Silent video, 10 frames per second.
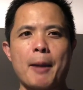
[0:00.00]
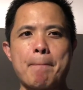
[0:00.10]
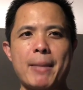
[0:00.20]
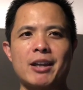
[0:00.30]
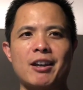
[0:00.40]

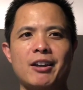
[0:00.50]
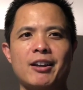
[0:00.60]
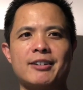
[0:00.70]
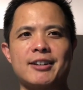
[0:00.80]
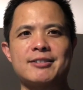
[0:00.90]
making
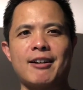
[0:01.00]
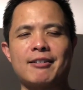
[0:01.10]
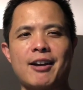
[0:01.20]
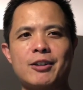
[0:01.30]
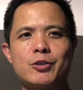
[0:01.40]
that
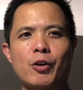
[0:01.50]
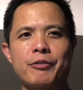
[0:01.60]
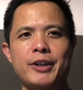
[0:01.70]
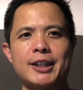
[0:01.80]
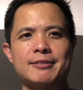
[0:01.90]
Dalgona
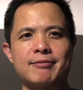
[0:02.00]
coffee.